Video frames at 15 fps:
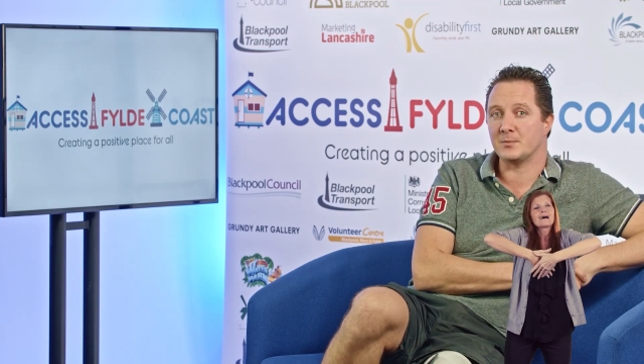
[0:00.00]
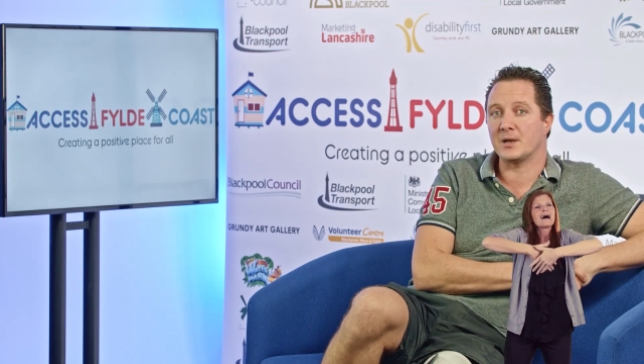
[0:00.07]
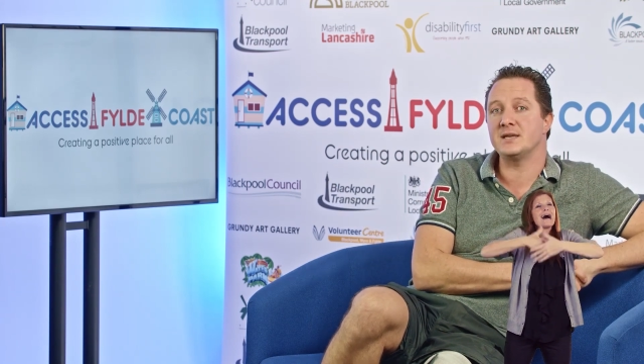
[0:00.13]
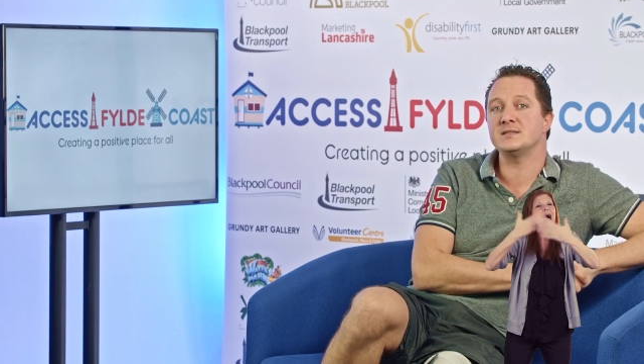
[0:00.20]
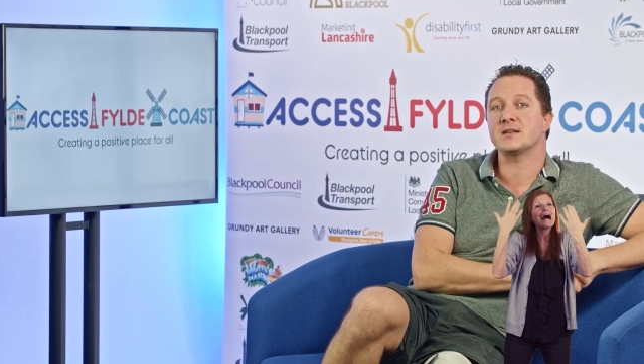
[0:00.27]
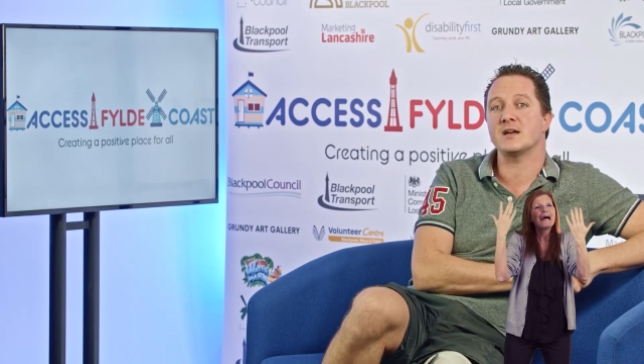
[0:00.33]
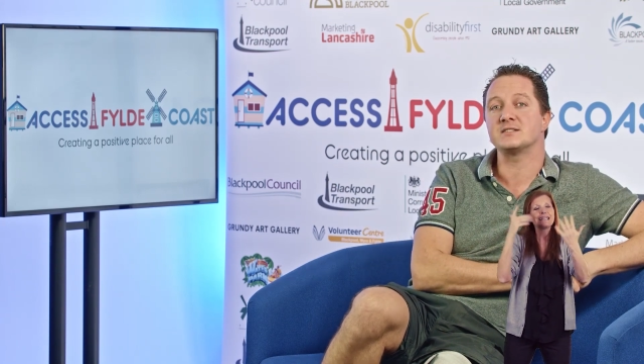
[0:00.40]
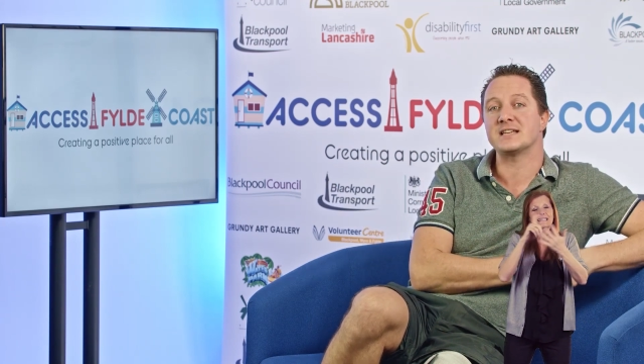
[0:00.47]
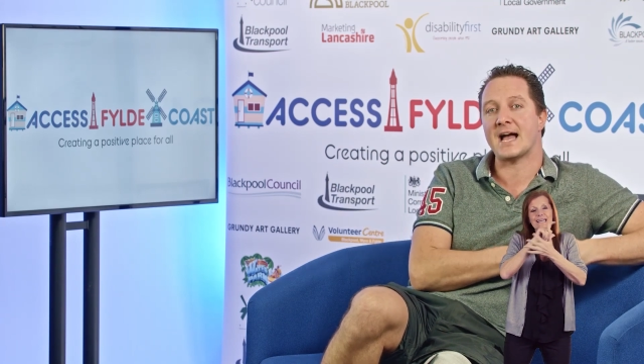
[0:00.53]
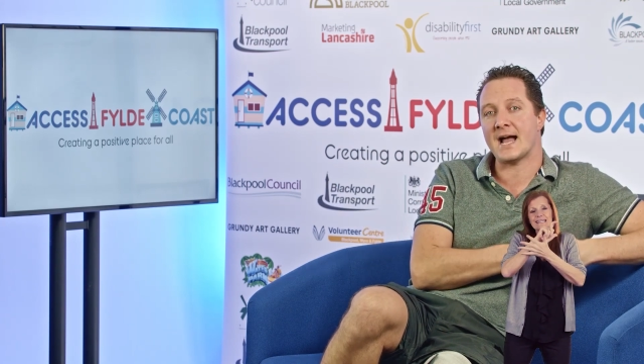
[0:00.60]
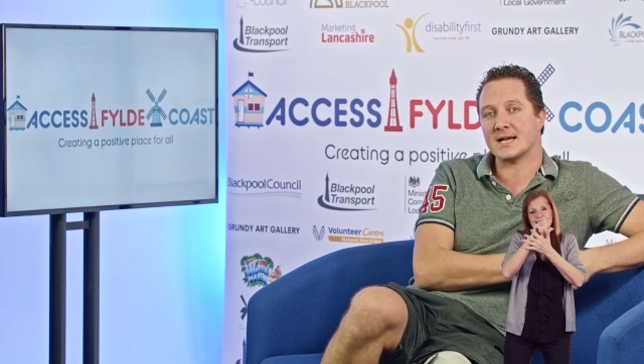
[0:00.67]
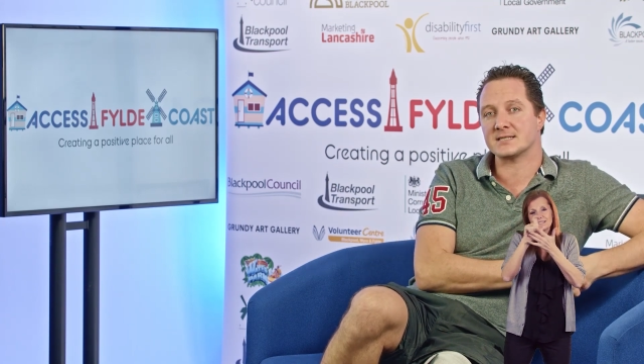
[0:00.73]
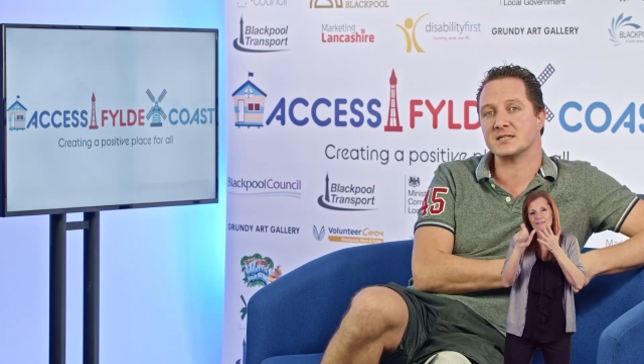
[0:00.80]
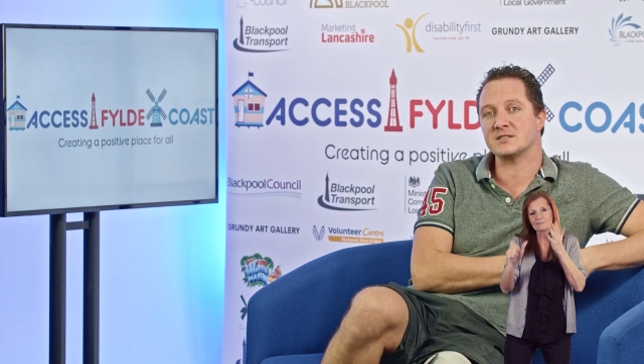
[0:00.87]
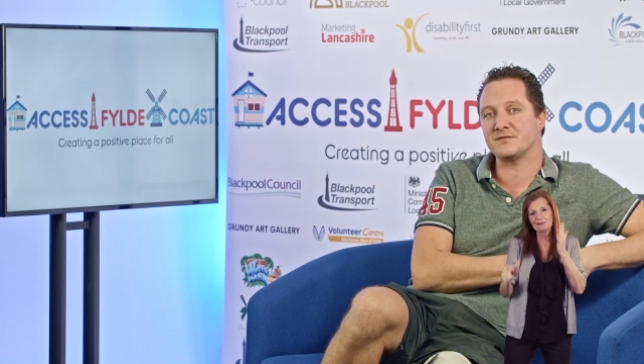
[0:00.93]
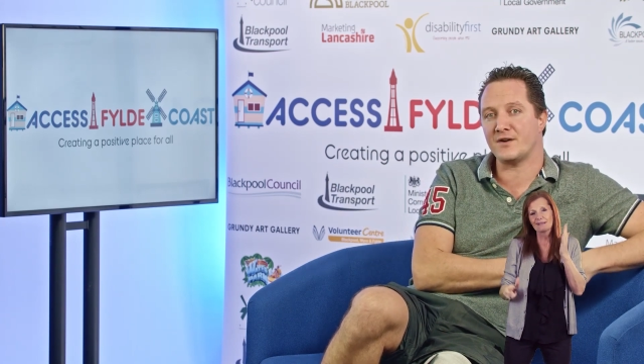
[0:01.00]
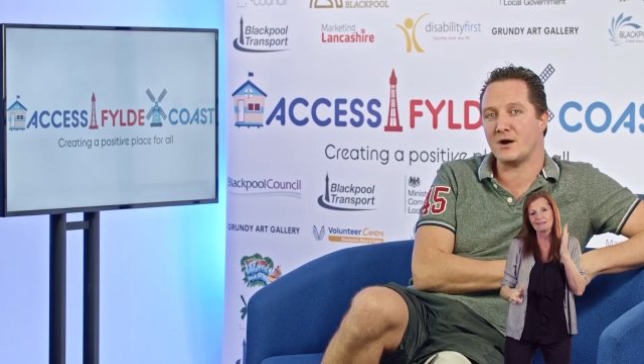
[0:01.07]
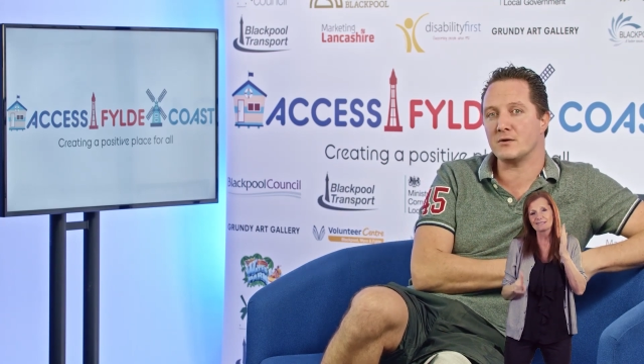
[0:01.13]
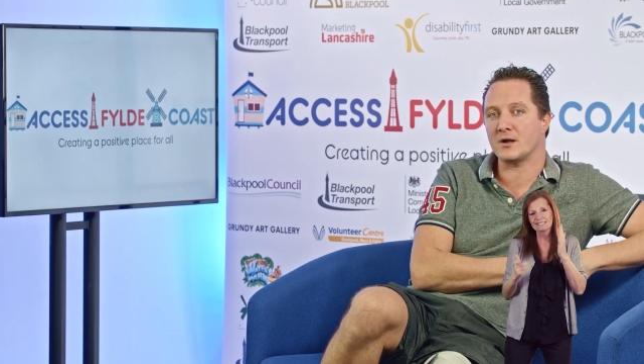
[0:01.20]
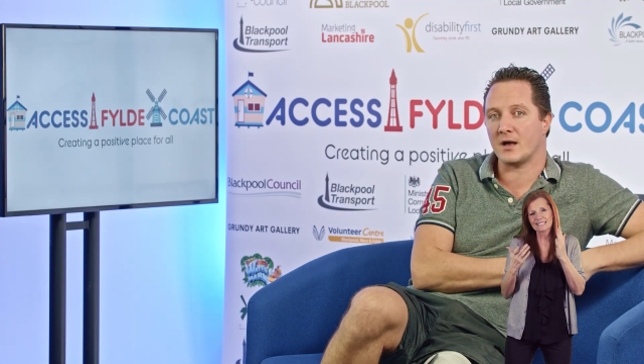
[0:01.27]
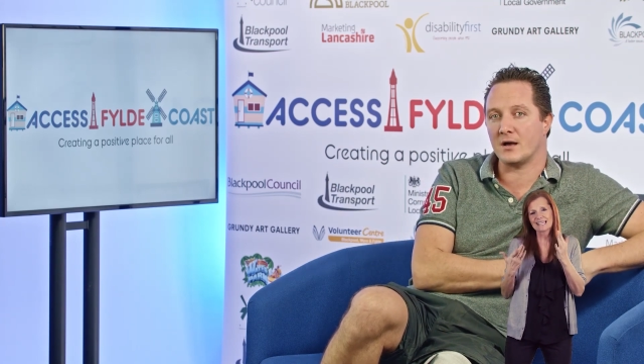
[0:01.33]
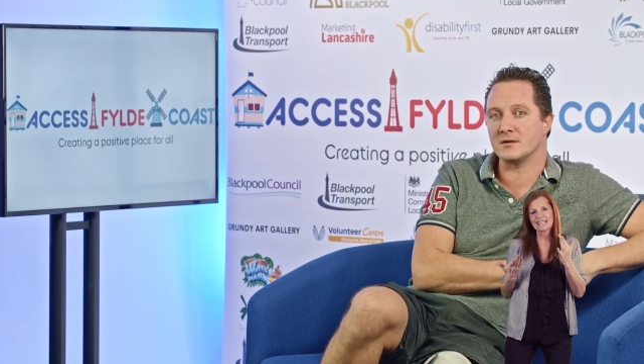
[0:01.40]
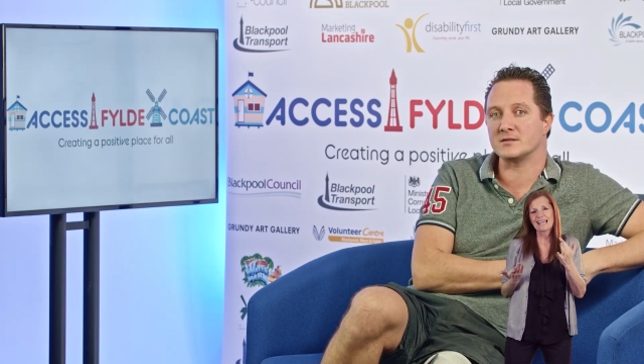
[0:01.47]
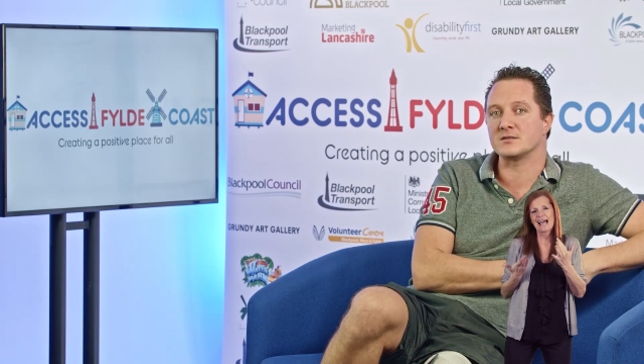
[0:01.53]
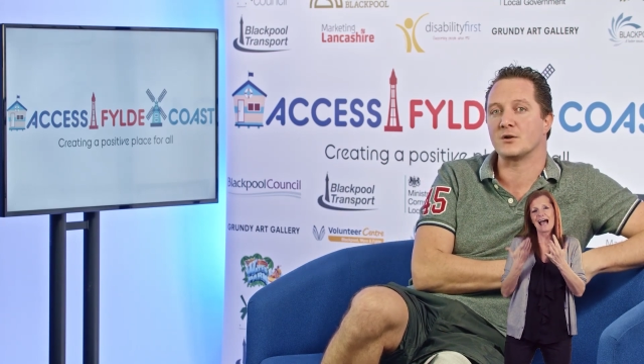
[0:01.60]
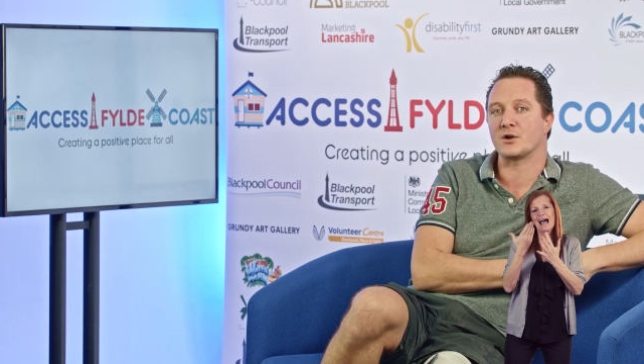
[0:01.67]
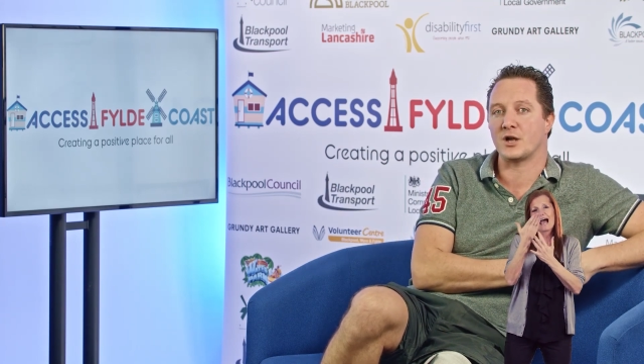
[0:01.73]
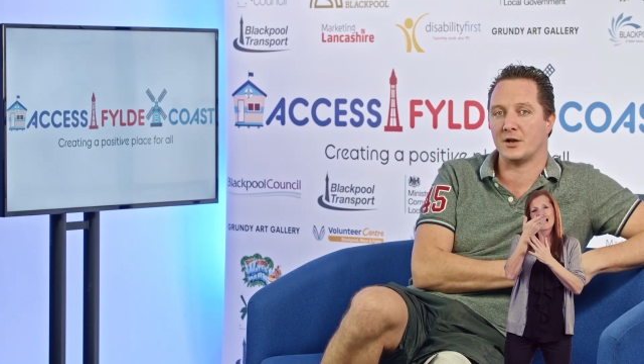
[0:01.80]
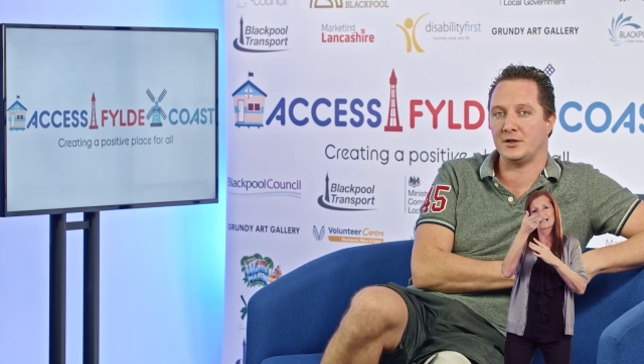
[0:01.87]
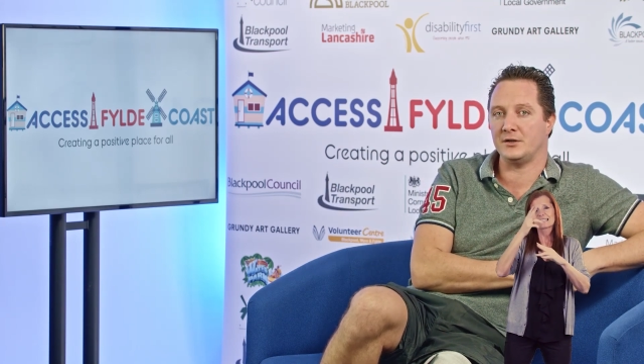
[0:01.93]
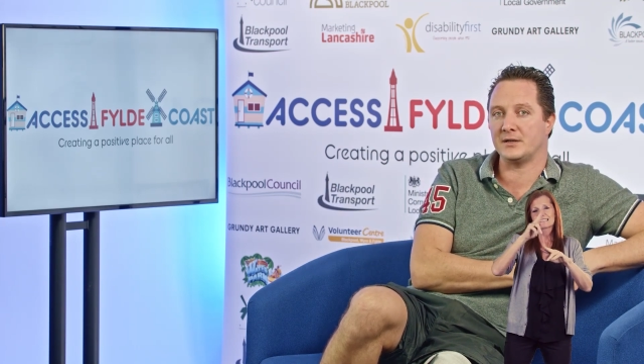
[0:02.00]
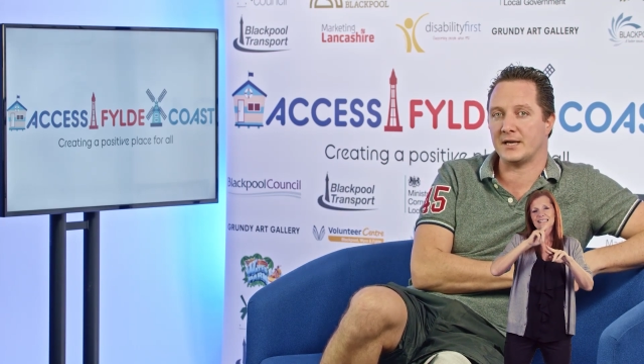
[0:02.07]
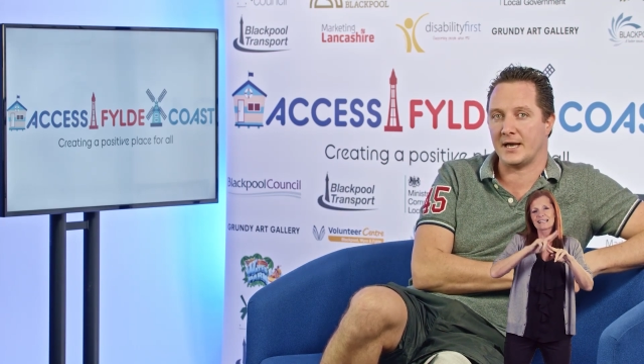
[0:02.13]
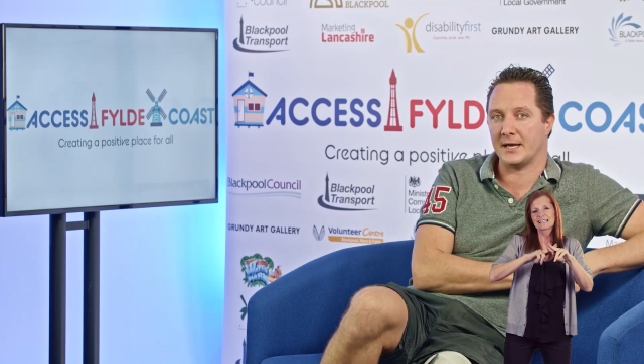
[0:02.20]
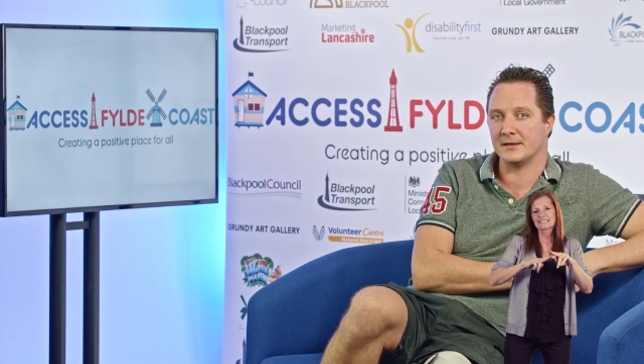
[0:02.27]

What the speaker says: please go to accessfilecoast.co.uk.